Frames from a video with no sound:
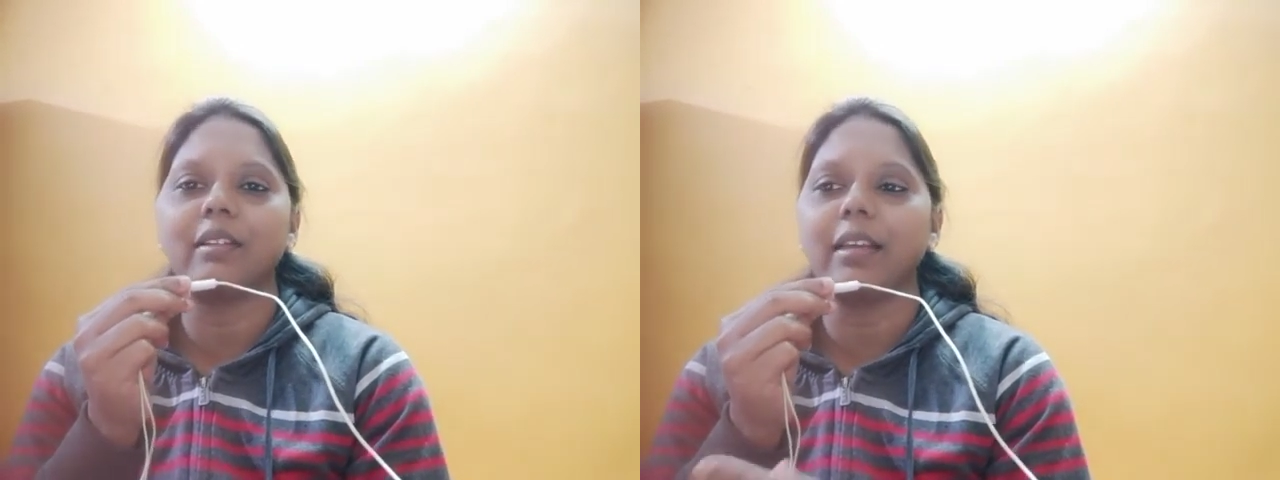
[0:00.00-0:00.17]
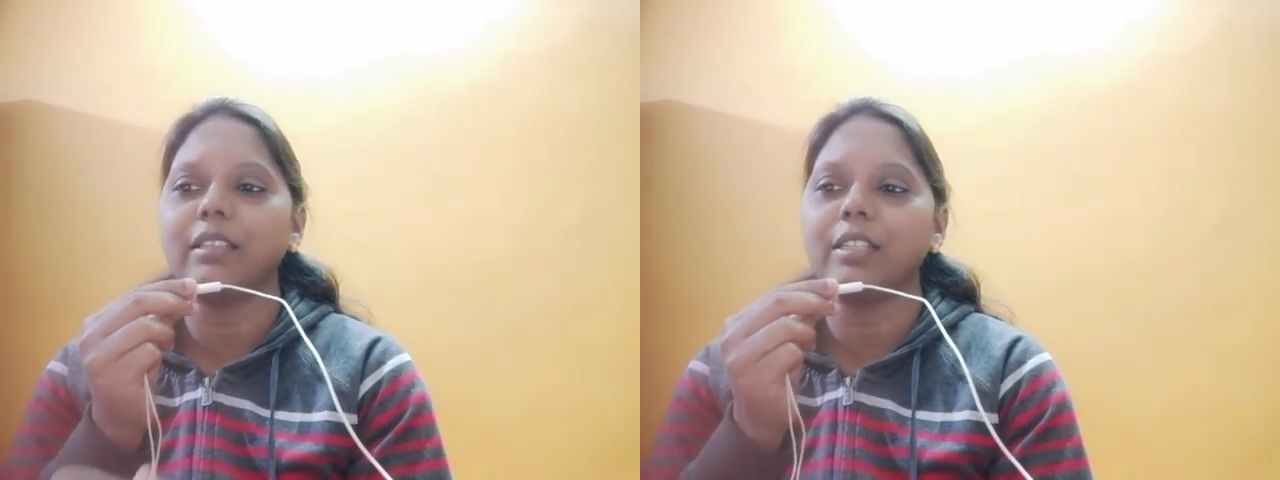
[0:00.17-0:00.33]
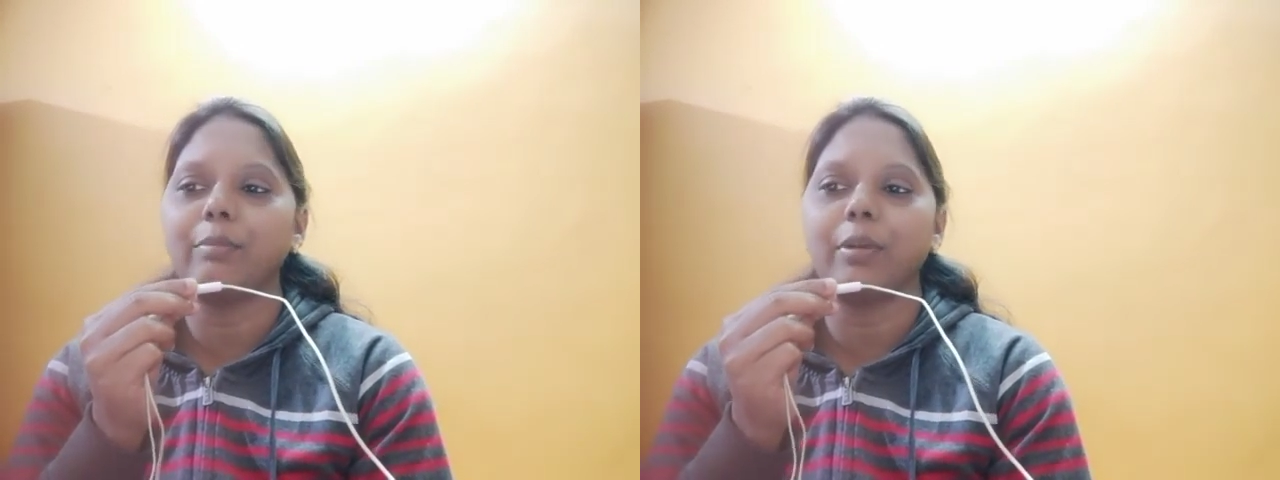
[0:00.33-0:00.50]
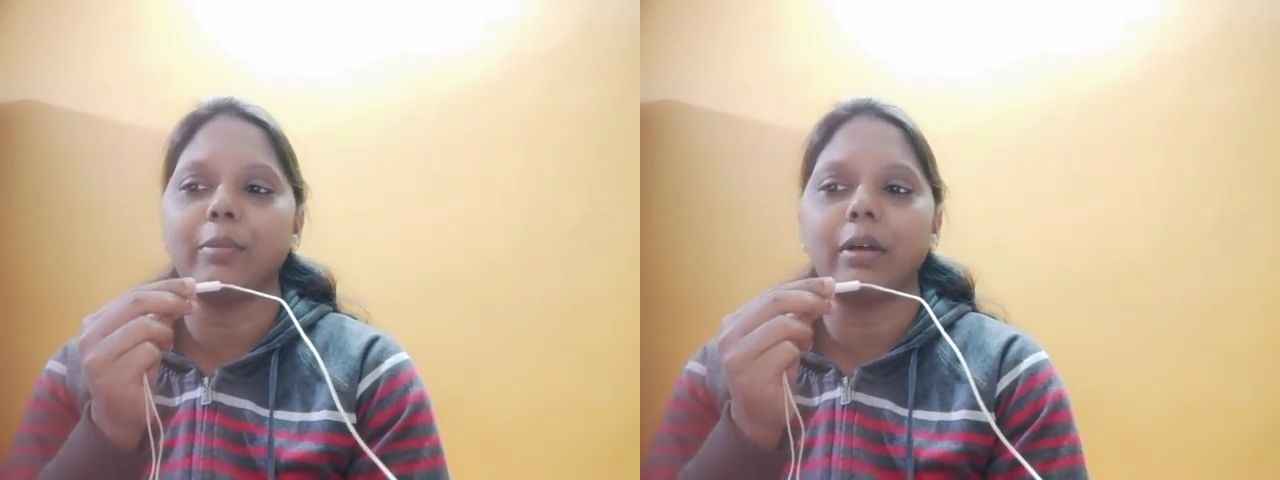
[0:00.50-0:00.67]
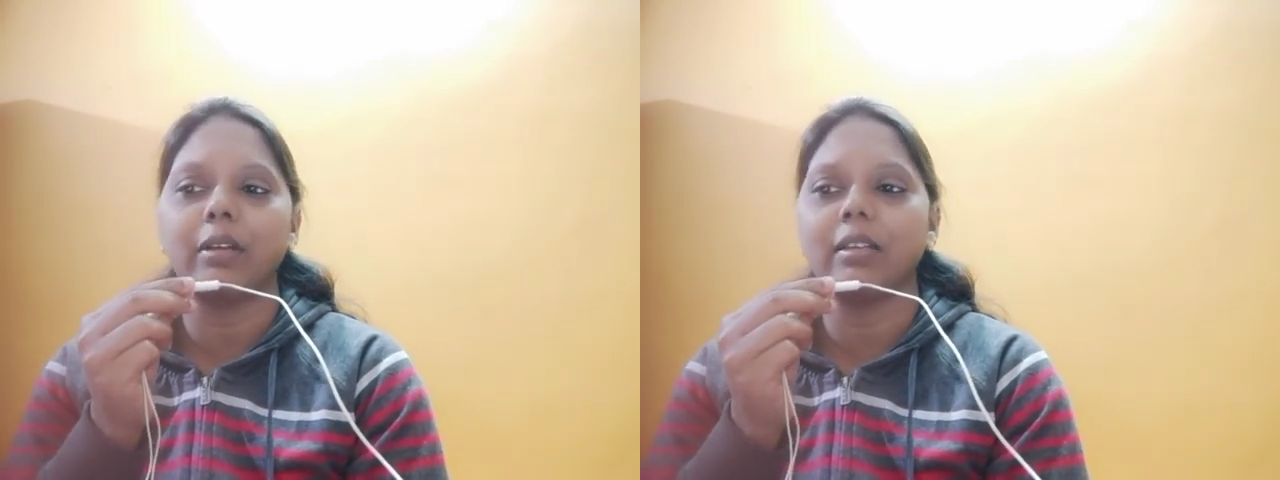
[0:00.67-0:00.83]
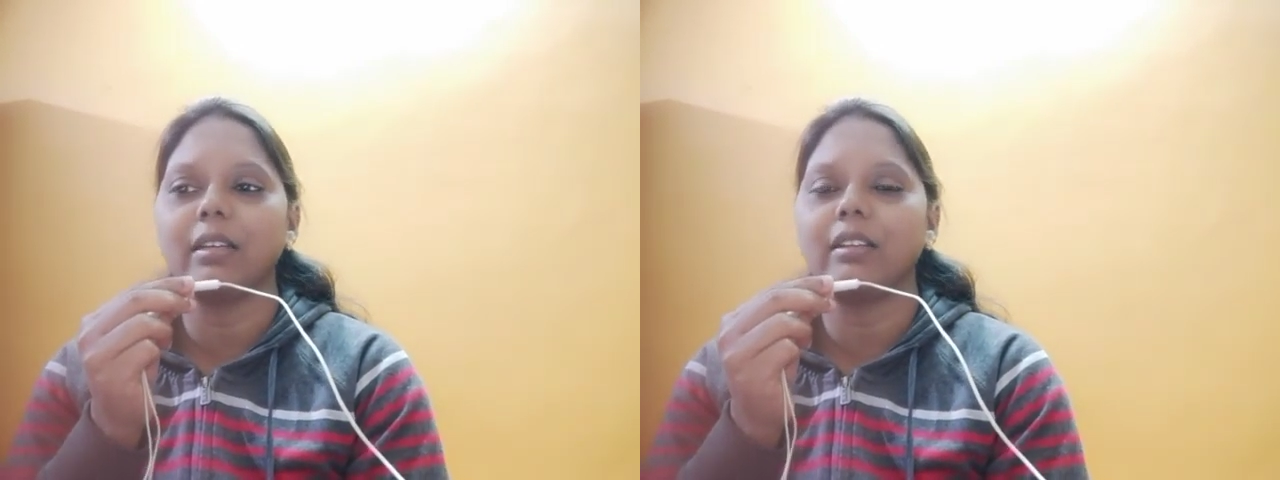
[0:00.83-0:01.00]
like JP
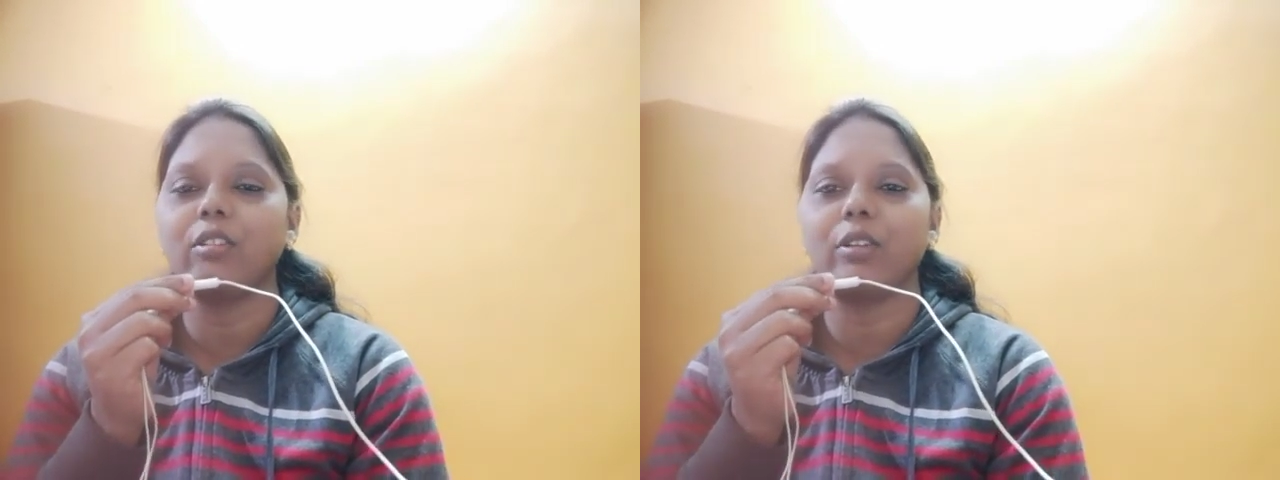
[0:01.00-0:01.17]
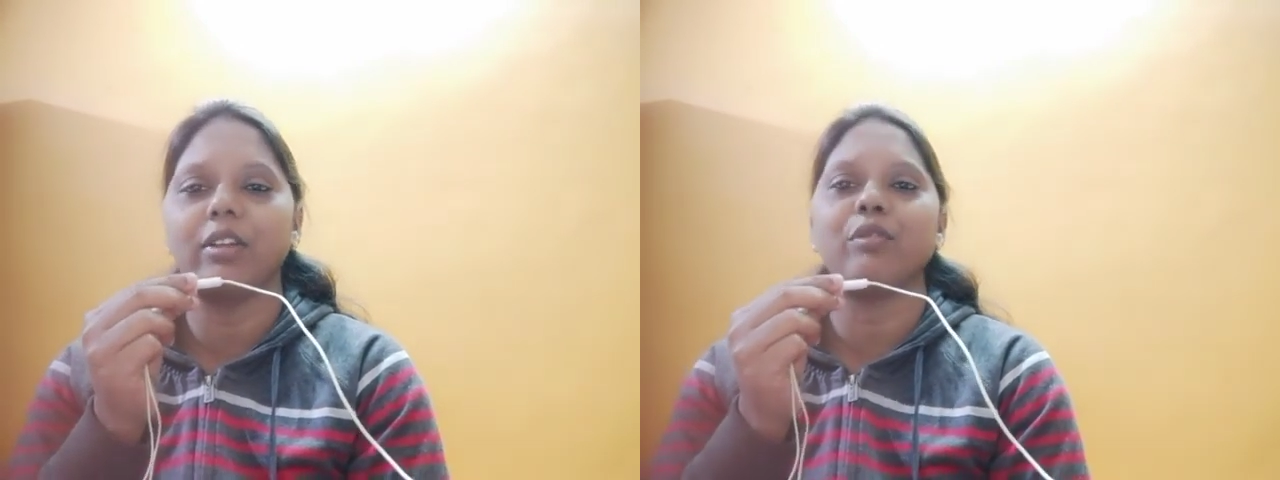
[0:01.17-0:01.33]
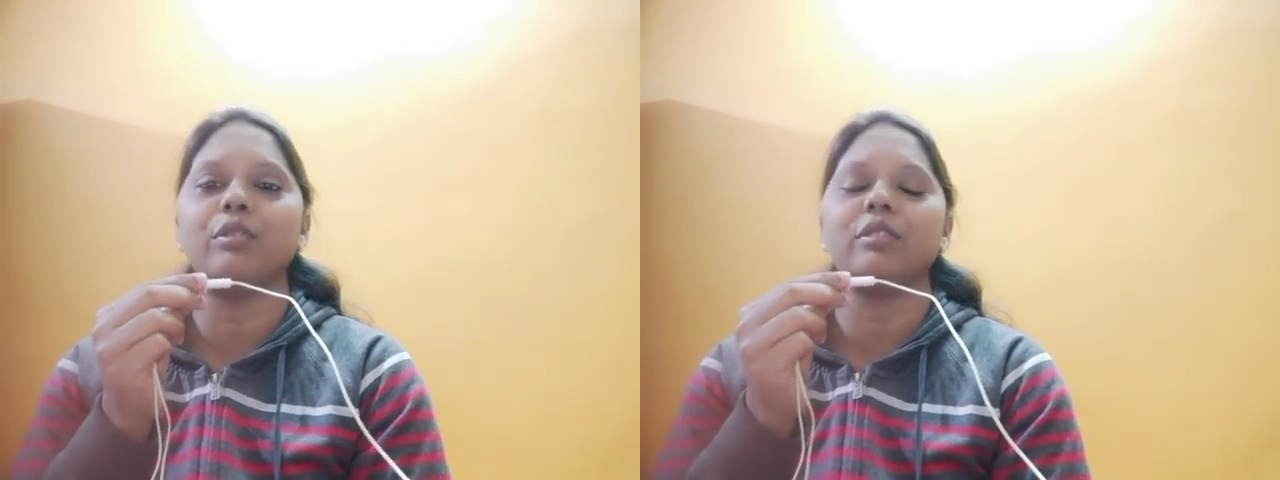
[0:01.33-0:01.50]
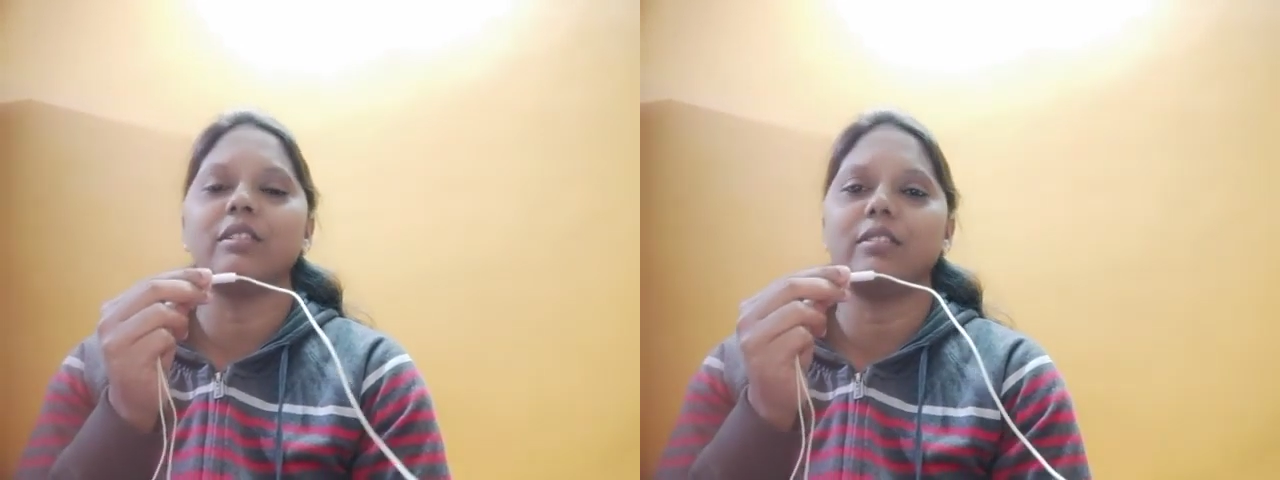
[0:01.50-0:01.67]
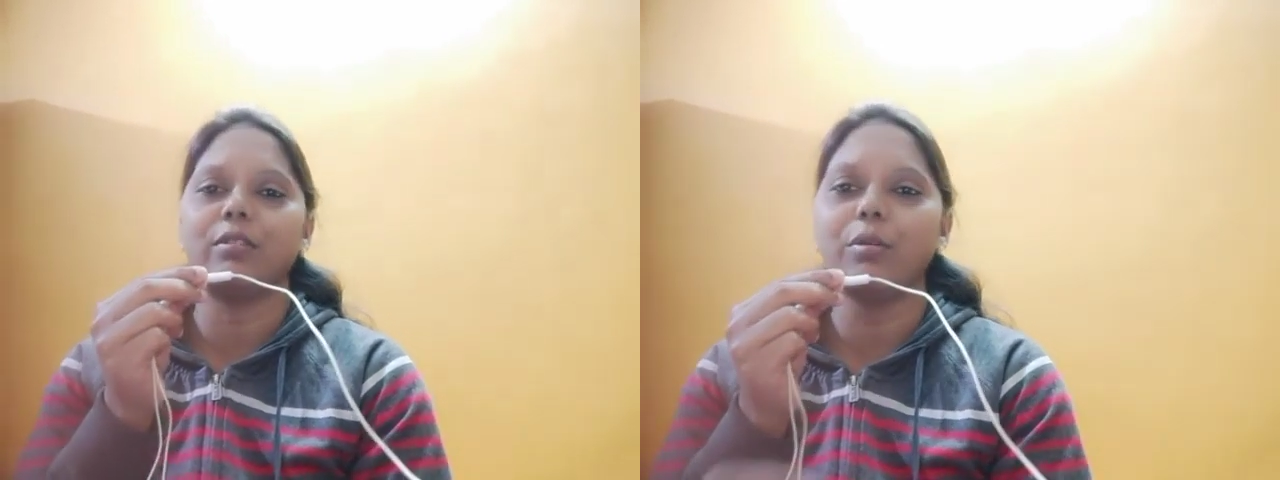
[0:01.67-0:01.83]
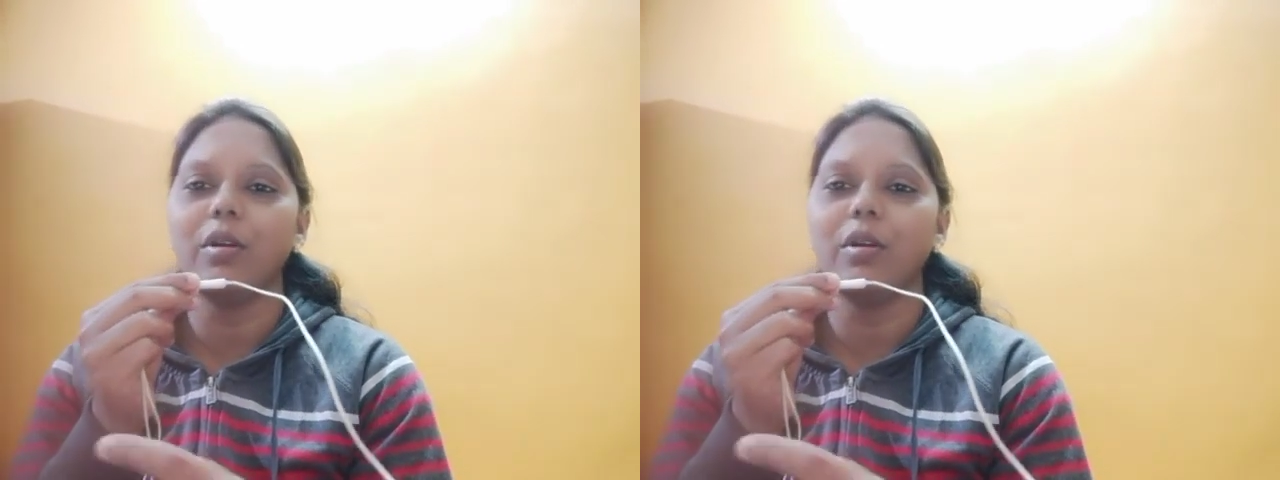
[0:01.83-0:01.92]
Morgan or Infosys, no,